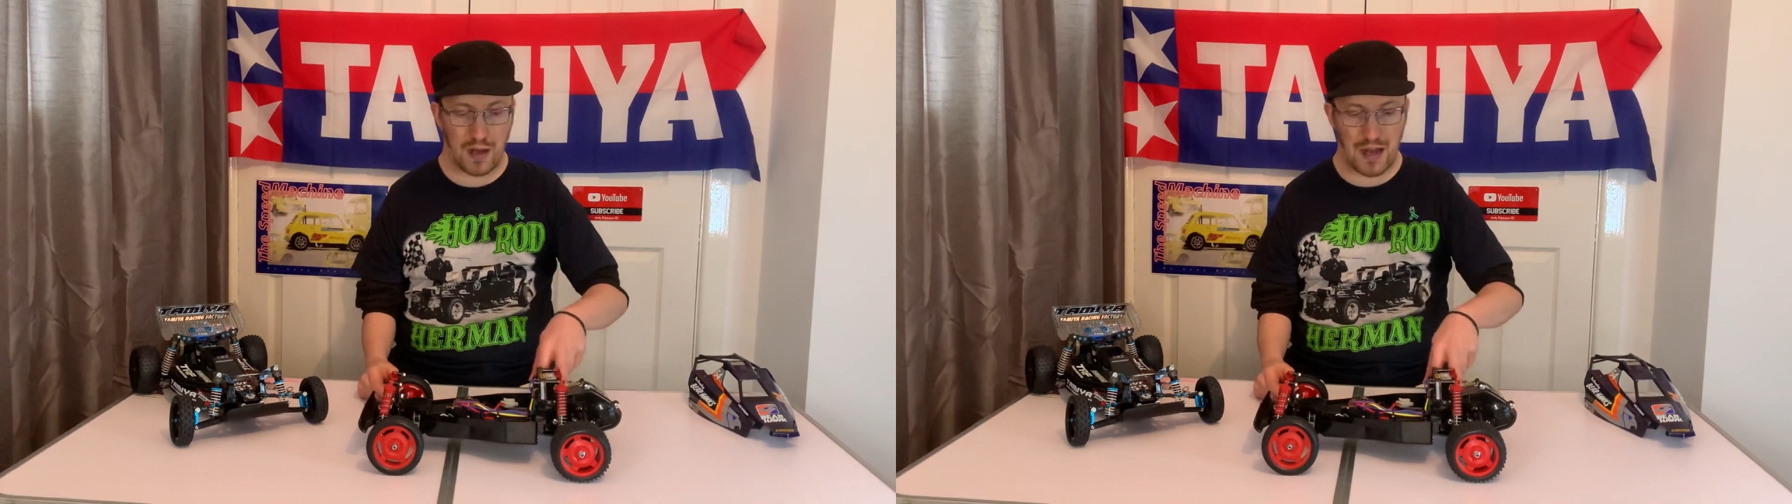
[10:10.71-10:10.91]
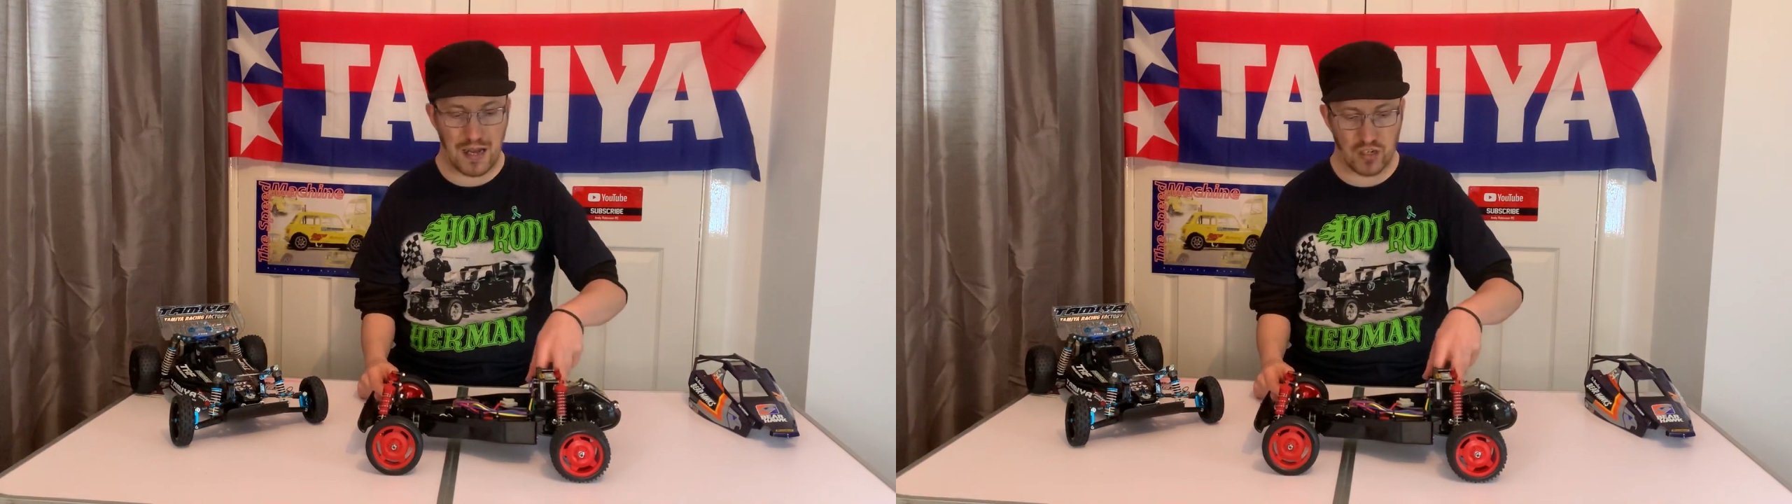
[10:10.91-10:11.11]

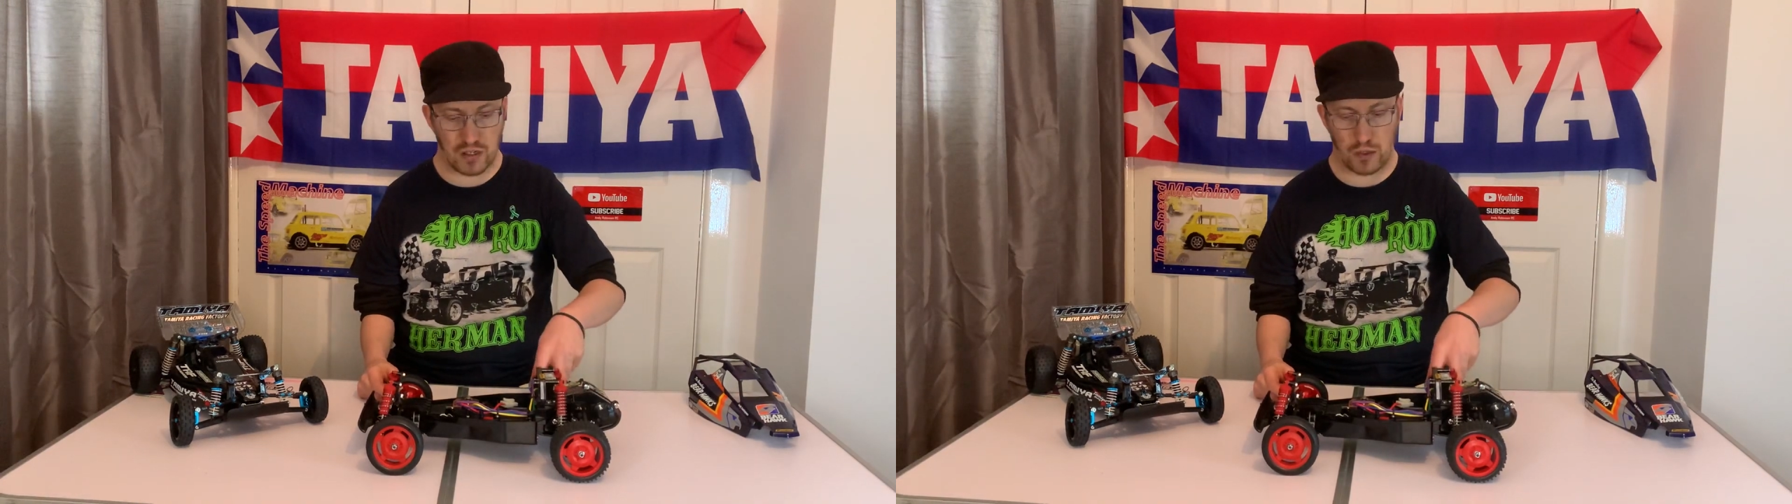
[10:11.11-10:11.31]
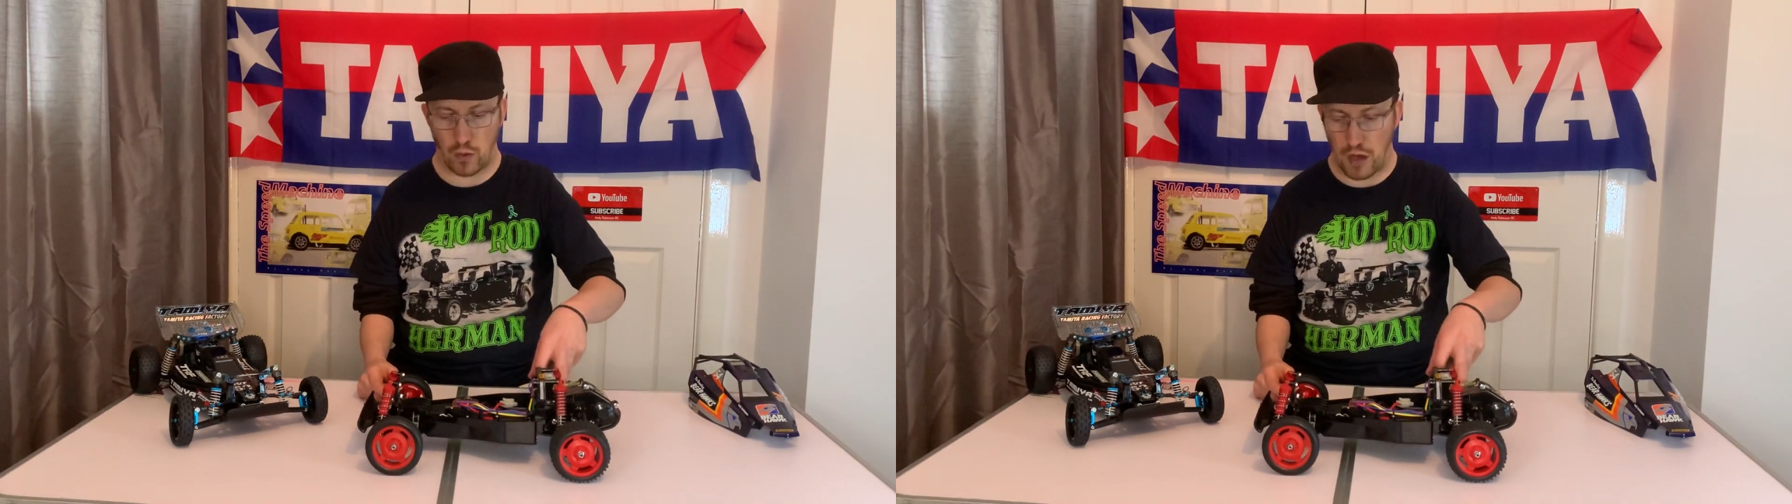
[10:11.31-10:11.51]

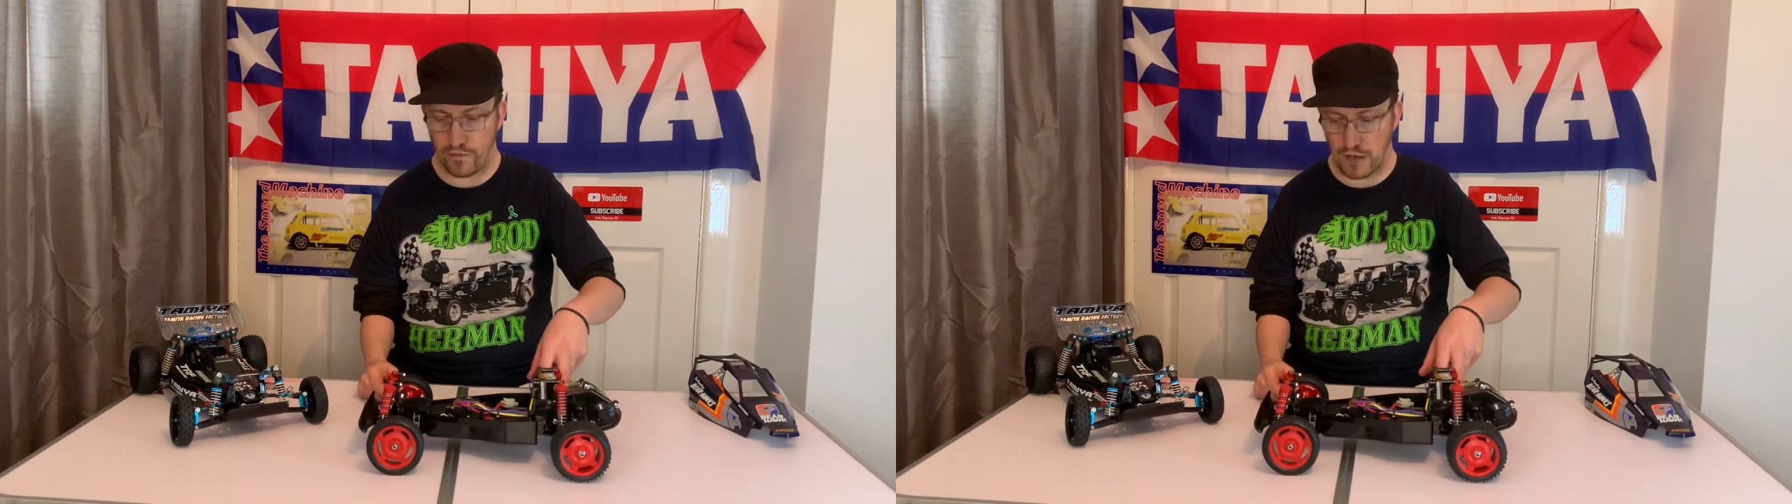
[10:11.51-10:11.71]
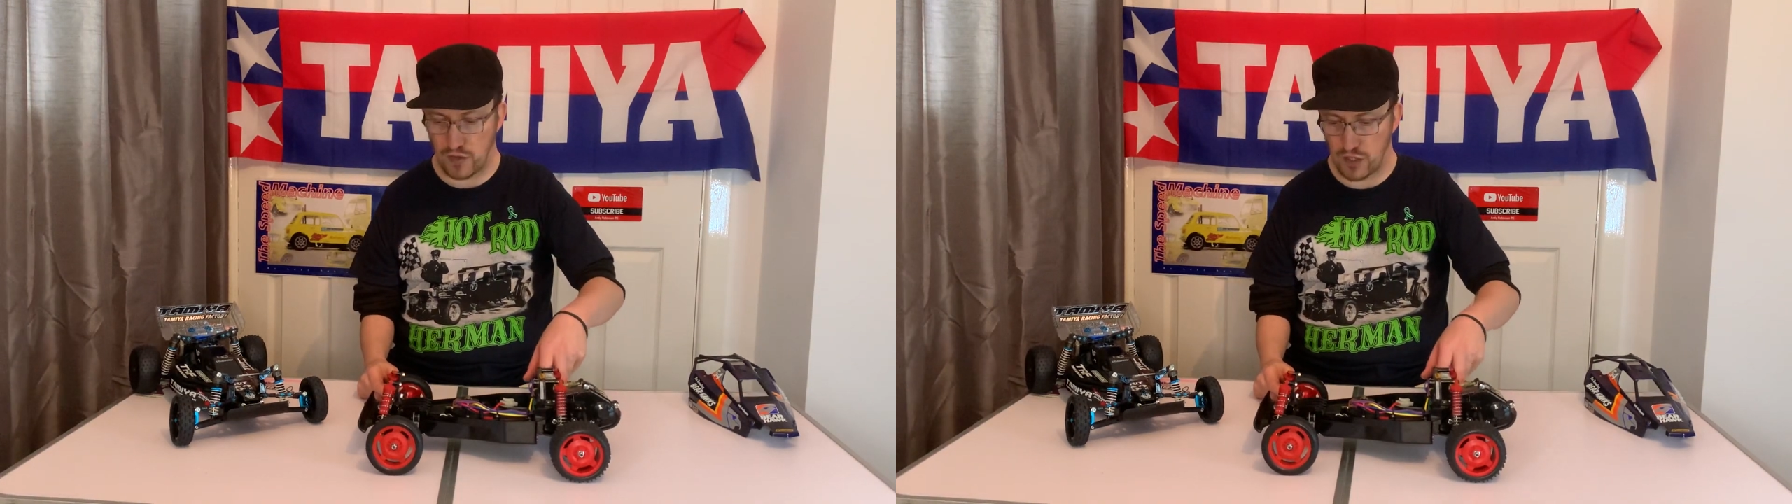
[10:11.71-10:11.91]
actually quite
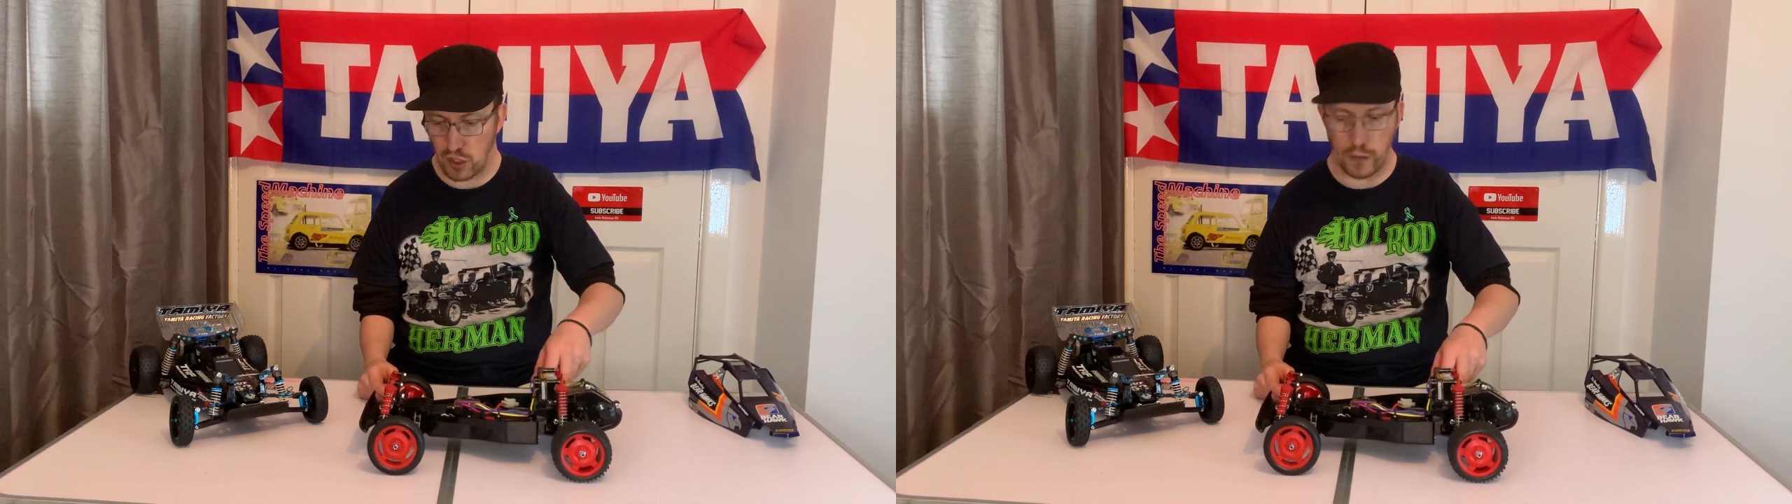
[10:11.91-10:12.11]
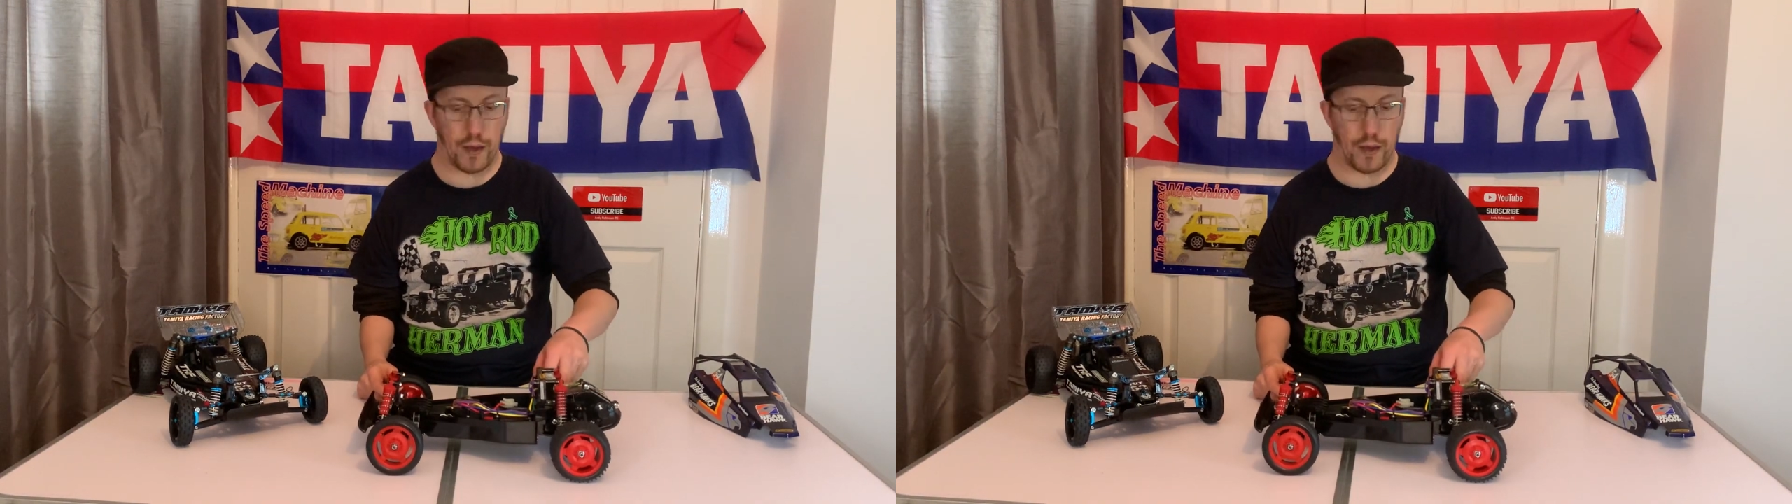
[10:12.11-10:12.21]
fancy doing